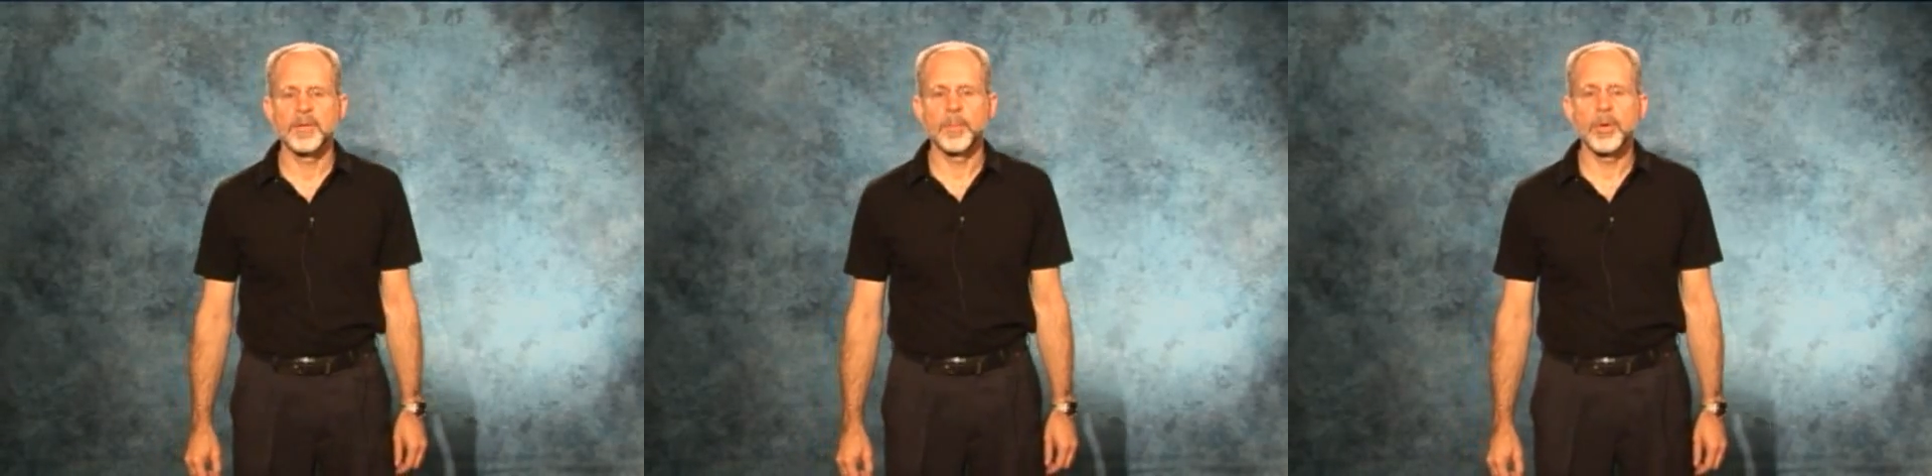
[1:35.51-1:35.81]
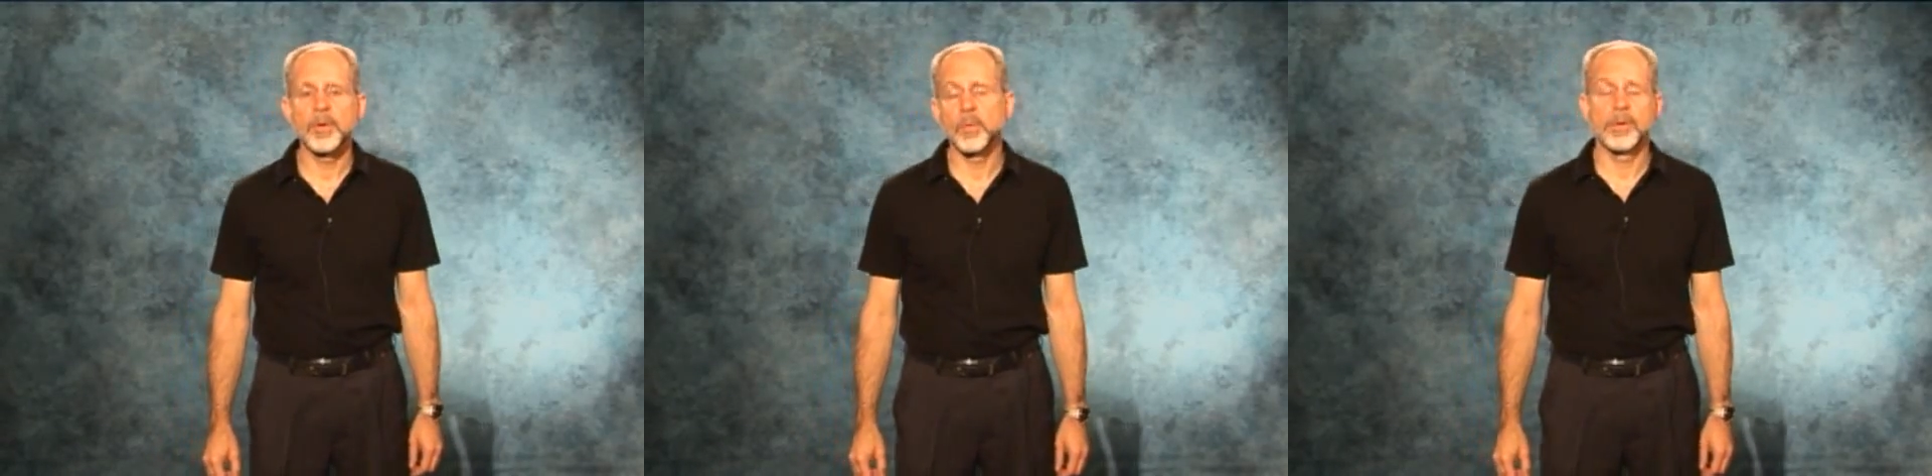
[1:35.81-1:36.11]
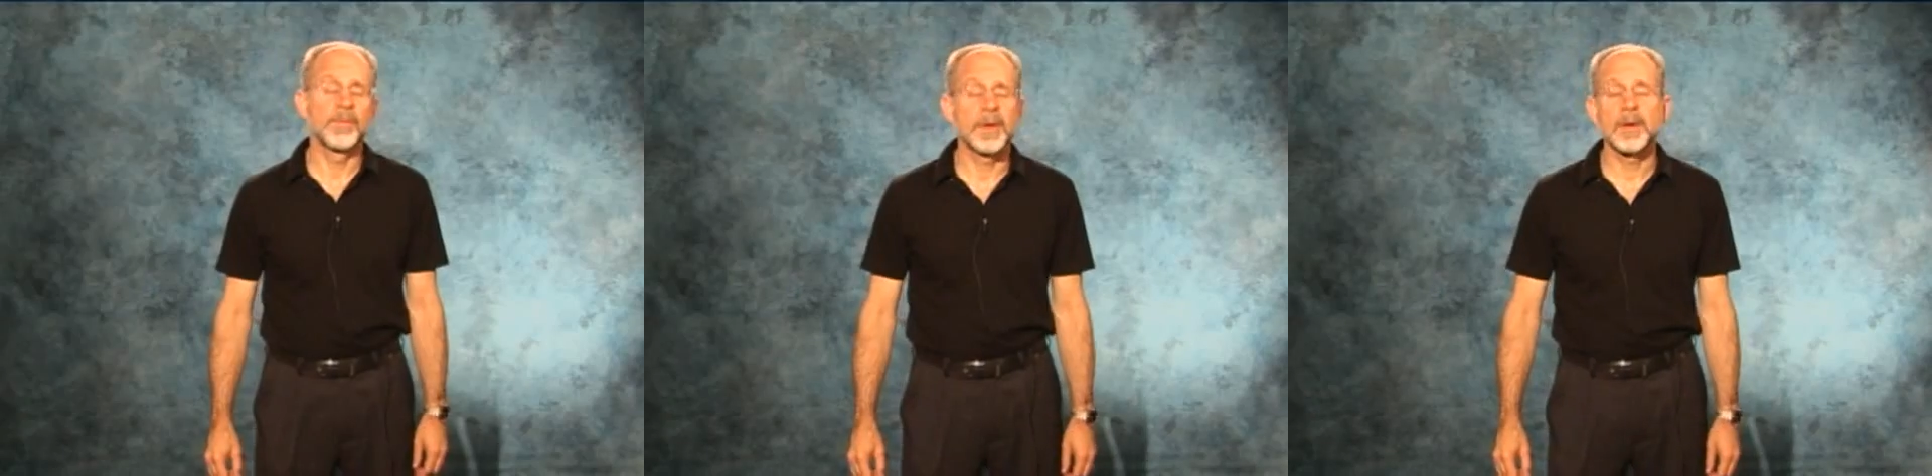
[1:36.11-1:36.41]
of pull
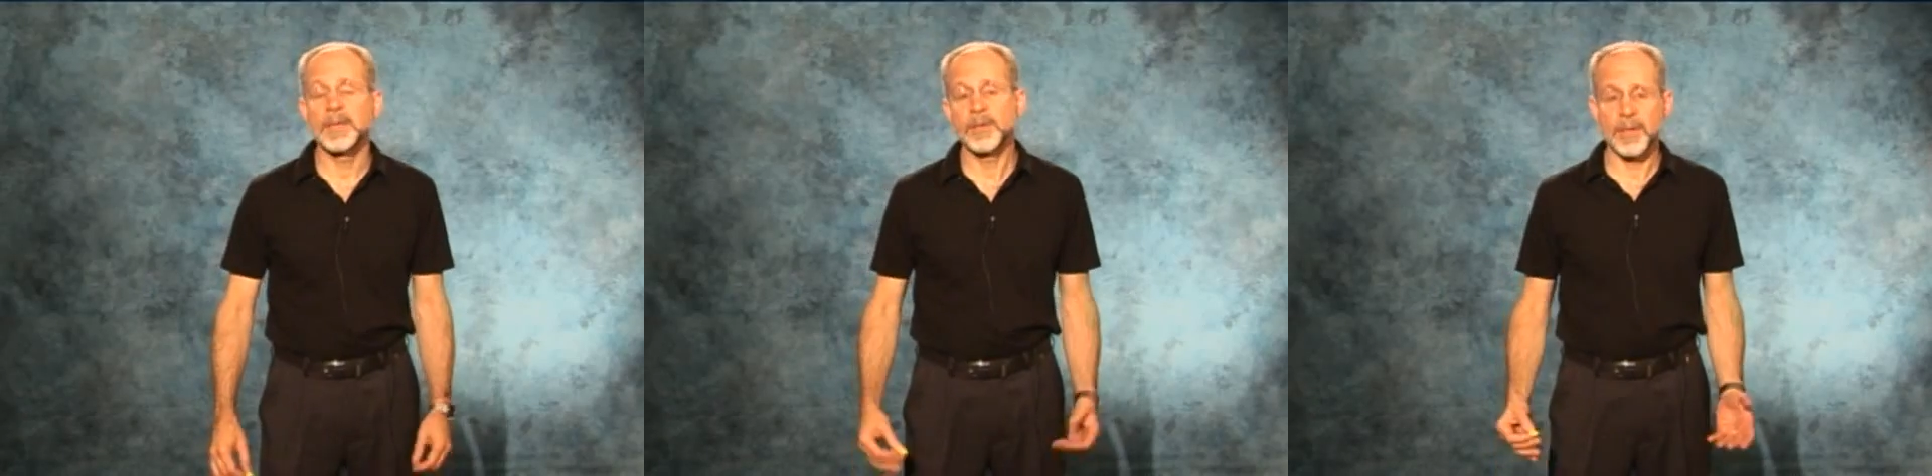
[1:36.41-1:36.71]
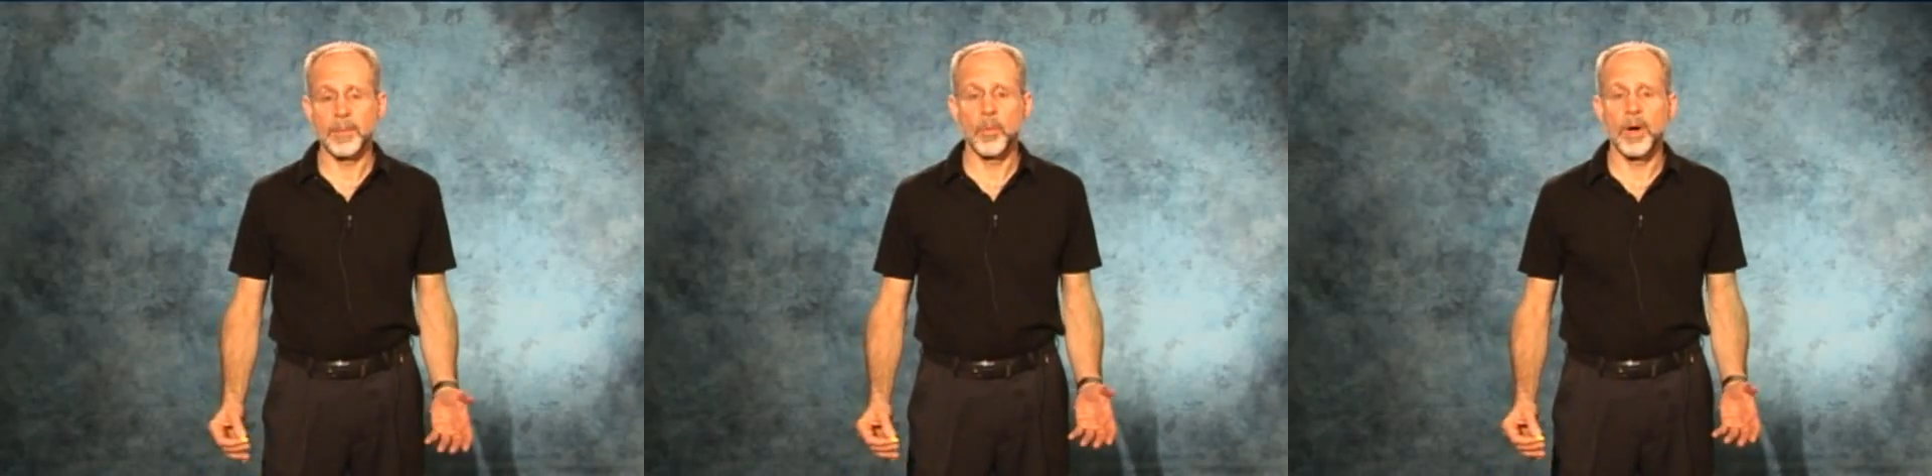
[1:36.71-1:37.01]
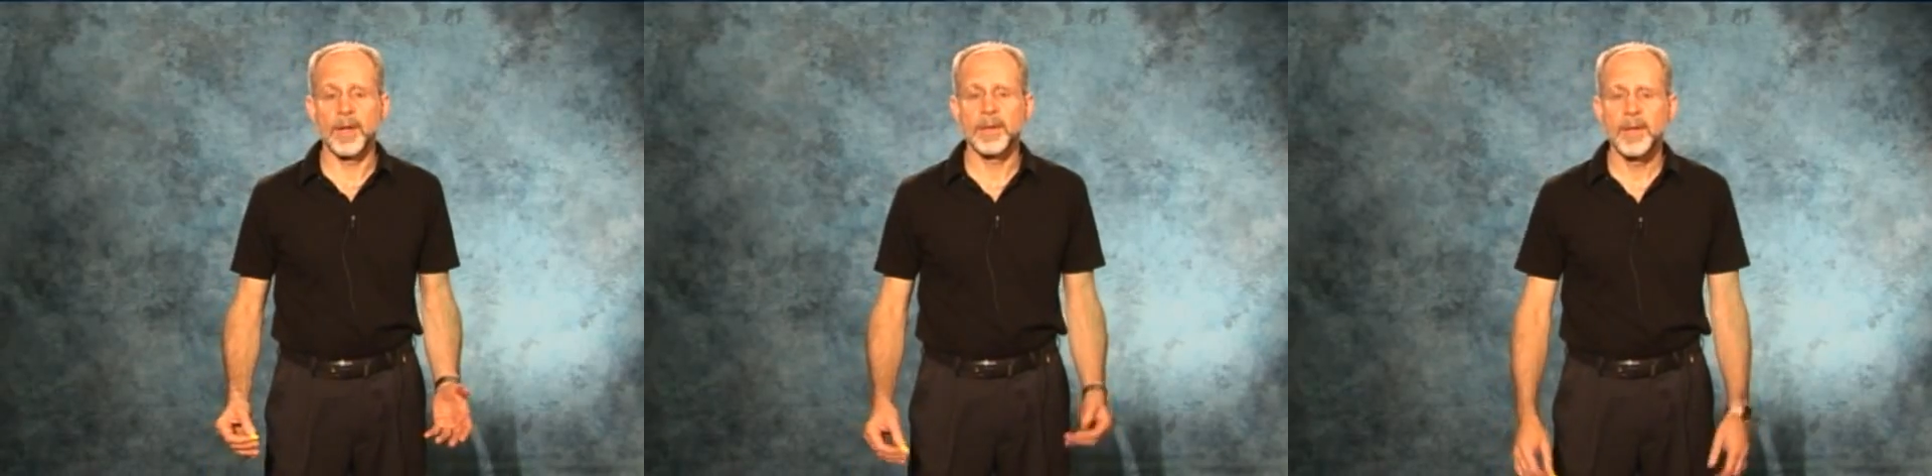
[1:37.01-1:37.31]
will vary
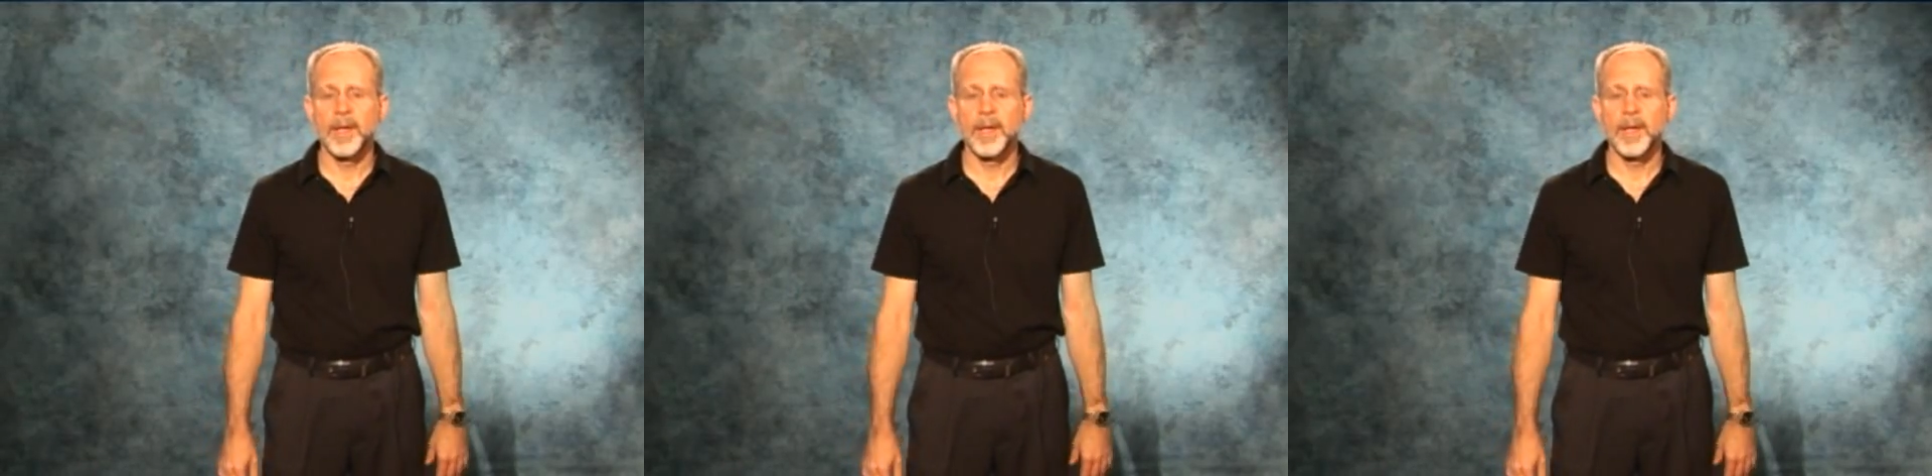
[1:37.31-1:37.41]
somewhat,